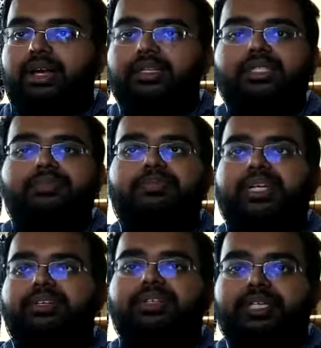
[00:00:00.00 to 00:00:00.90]

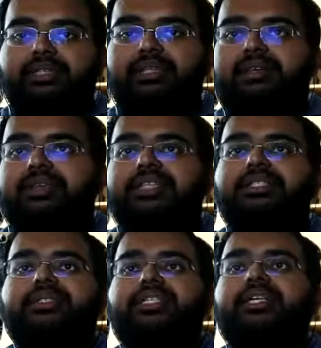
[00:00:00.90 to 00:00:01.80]
spectrum, like that
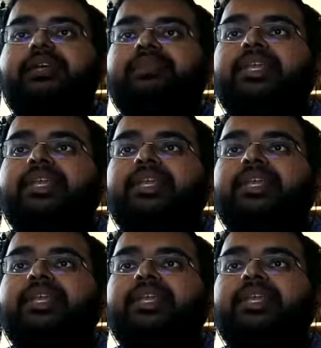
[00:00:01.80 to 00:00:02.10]
region generally.